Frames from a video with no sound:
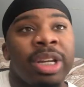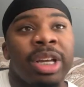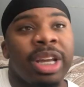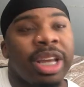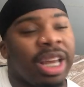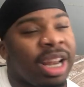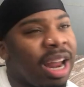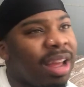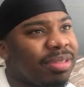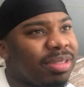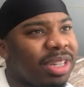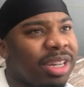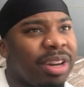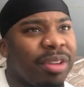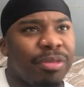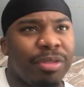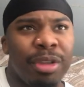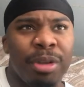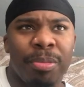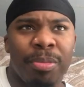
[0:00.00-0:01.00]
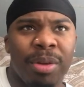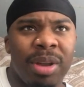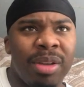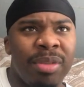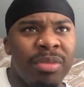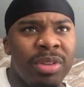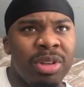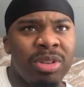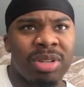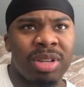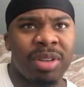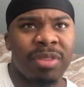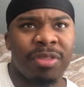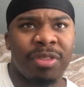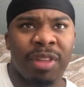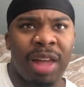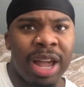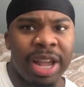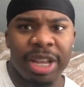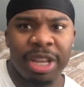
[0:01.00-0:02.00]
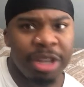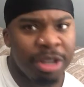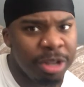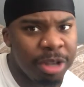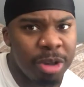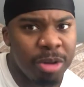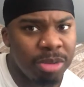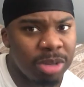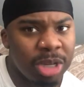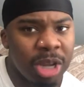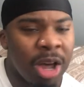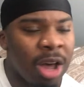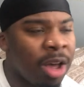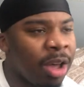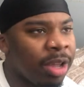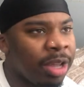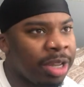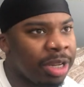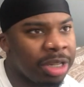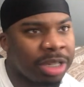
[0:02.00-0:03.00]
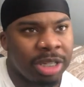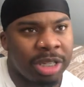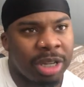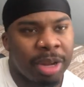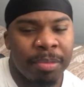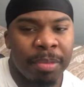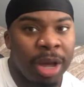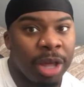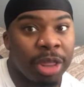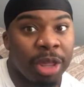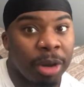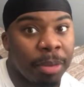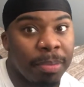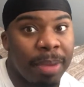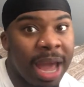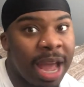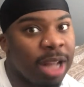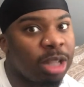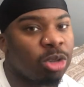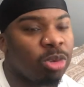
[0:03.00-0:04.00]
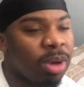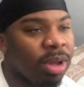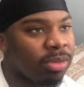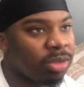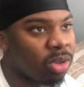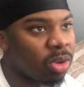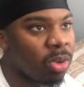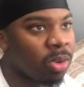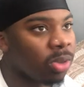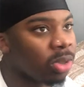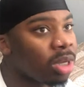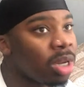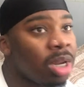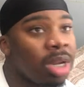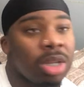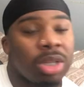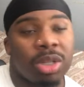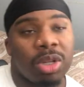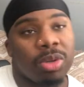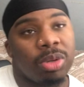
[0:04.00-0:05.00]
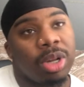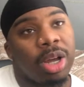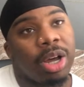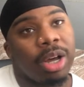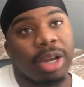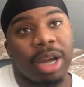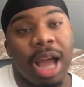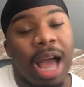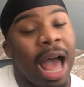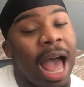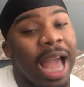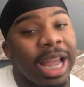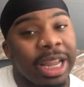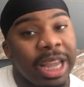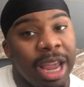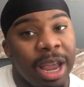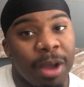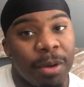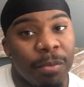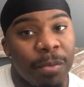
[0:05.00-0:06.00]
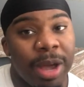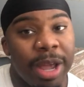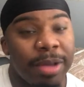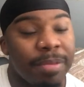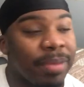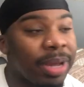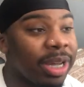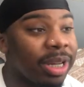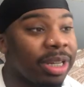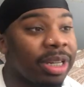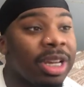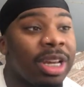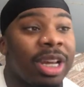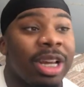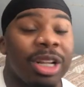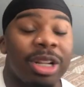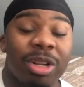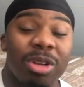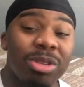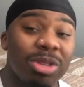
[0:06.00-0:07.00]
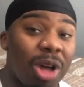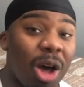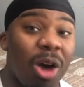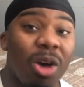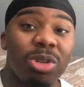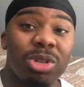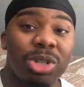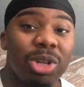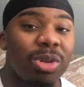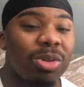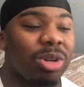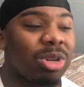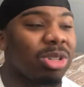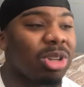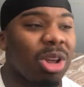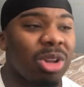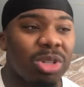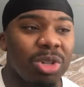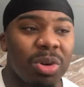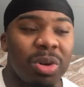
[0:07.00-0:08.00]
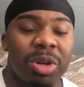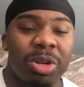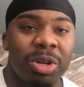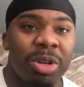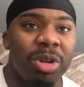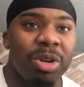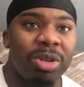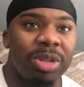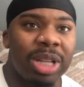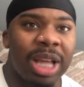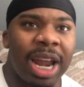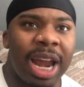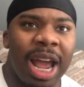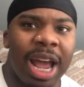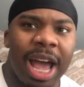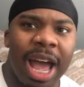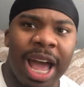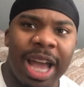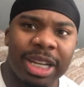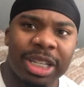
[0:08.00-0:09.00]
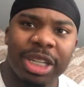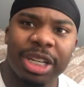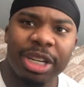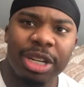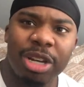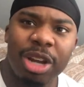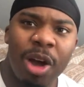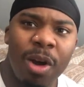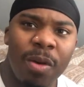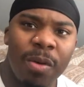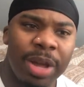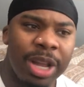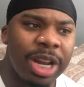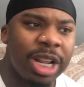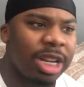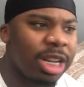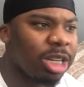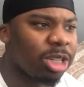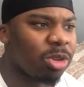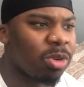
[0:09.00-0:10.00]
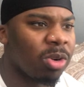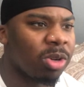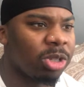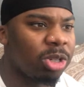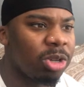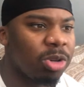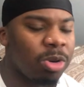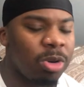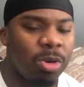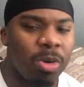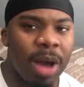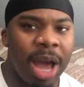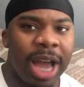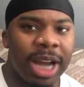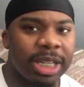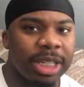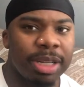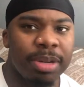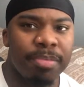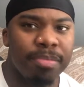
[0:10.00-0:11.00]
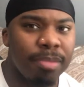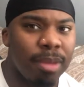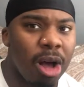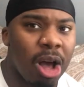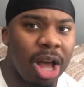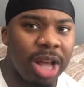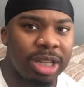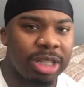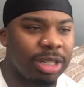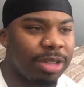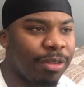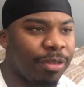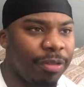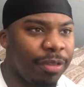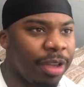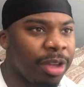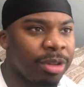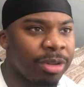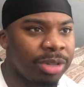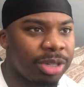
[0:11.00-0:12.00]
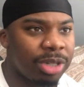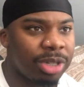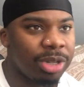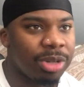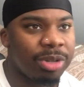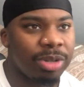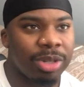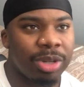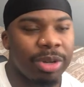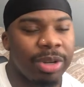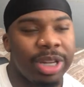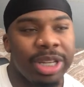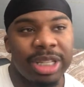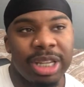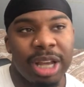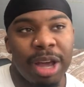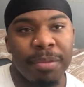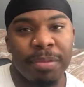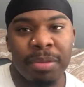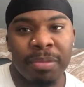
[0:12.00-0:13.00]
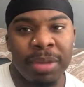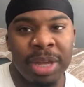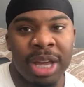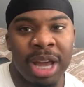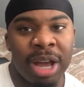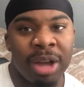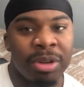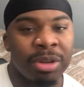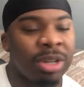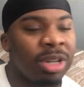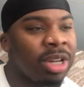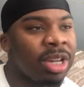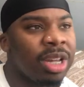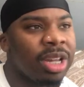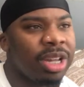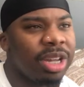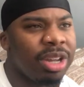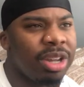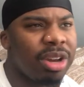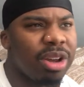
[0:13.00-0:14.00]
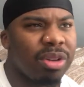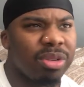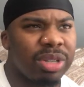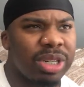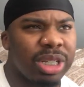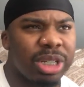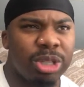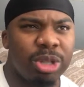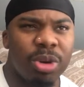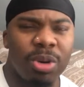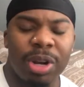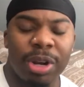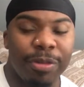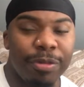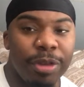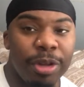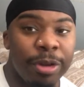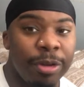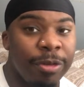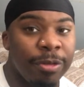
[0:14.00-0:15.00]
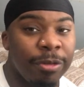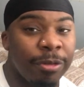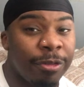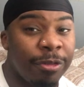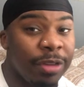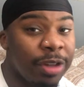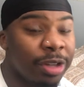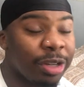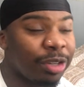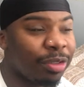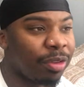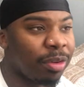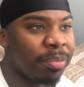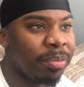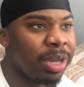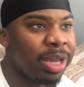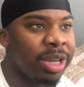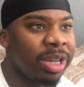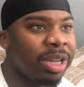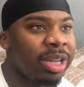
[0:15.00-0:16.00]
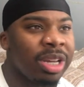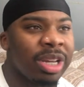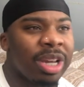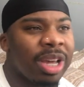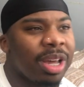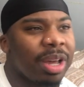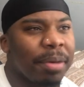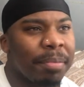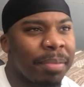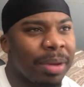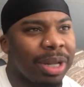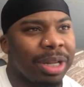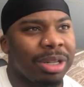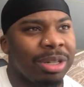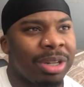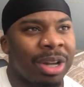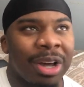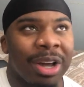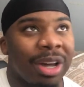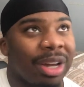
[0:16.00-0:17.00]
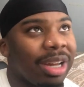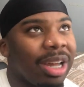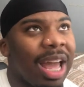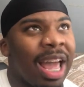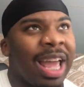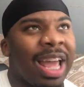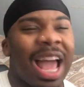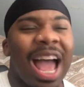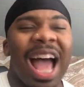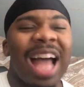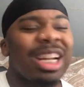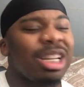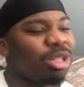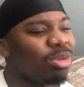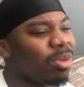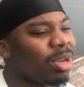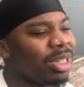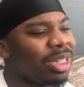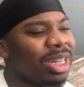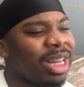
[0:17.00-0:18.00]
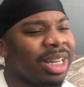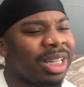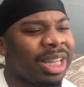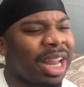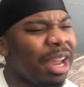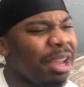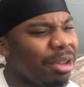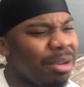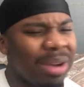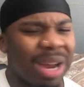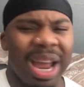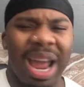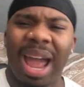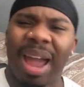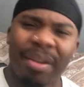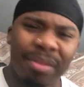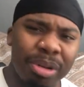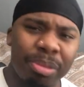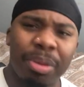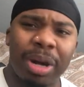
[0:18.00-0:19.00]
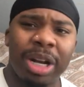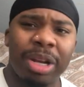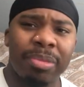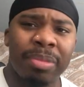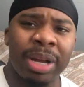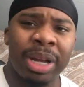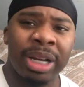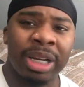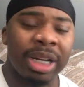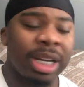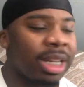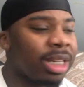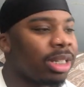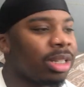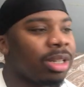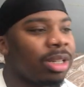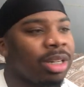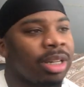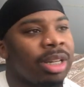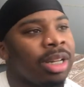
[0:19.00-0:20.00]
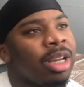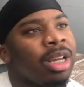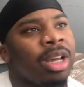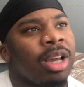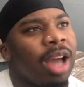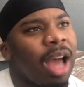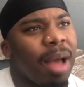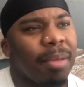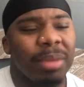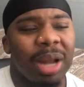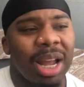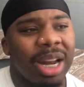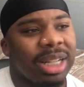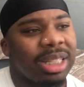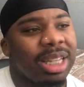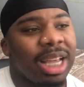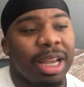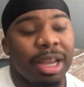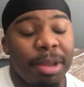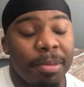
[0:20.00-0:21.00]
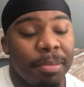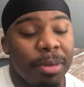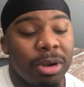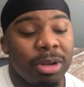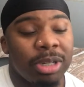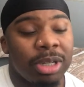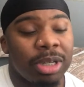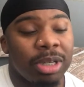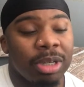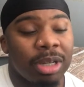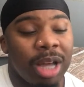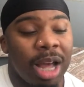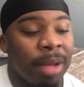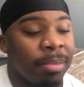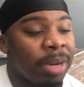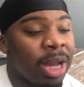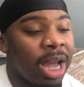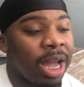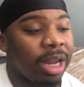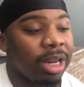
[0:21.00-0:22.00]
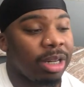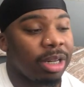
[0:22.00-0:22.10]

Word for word: and I've seen a few previews of like Utah and some other Pac-12 schools. So dog, I can't wait, man. There's also there's also a dude that I actually know in the Discord too who actually mods fields too so he's helping me out, you know, just doing a few fields for me. But dog, I, I just want to say thank you to everybody, man, because I'm not a techie person. I'm not.